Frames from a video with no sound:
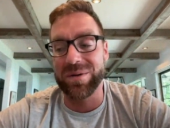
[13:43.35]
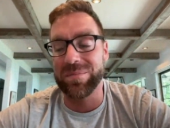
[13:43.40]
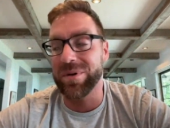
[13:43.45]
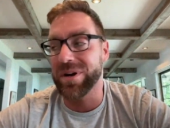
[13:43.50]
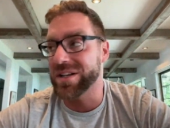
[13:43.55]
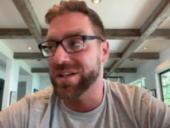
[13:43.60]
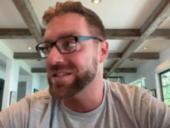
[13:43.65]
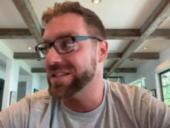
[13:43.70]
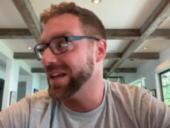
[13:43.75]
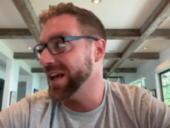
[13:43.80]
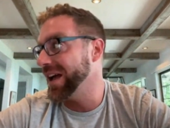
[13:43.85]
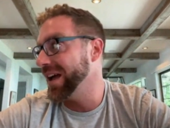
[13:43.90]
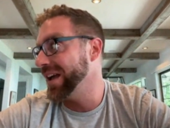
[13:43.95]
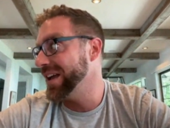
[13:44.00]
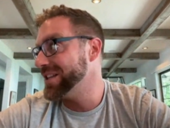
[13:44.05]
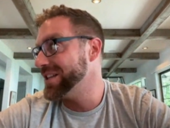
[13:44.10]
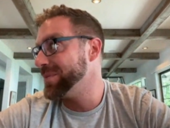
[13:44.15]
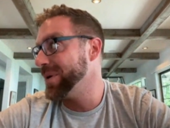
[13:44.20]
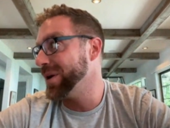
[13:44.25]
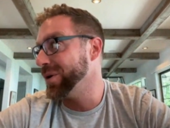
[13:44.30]
But
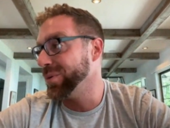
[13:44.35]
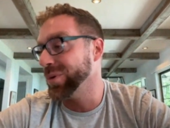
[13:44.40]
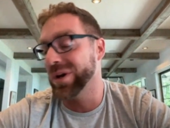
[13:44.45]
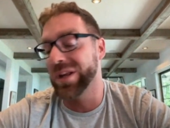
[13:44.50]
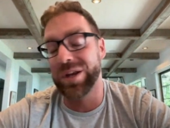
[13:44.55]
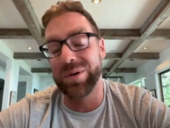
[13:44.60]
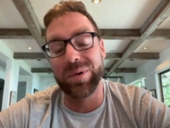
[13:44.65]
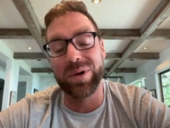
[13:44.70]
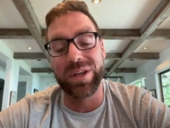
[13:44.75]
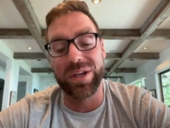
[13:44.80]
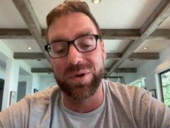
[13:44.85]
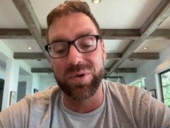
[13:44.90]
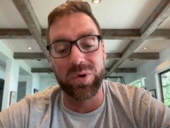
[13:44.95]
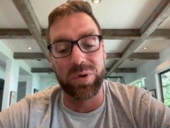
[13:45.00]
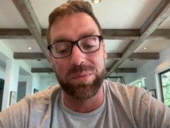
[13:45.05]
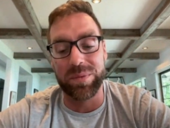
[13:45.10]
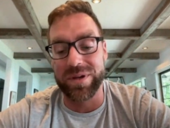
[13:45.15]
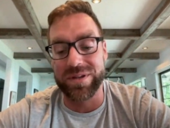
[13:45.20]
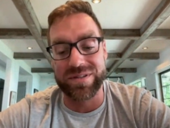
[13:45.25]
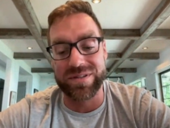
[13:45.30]
it's been a really, really cool
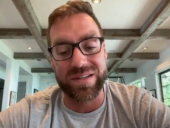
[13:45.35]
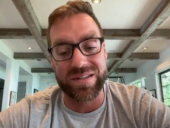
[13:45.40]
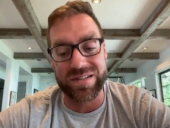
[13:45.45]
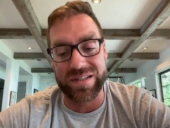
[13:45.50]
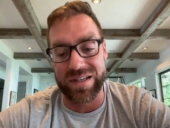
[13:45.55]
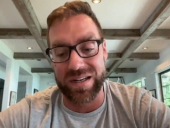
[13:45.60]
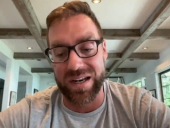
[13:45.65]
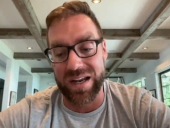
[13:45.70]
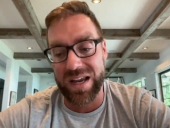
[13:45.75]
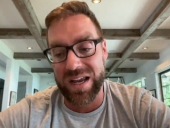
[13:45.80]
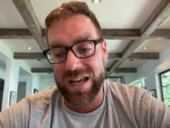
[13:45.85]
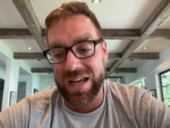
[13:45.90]
business, and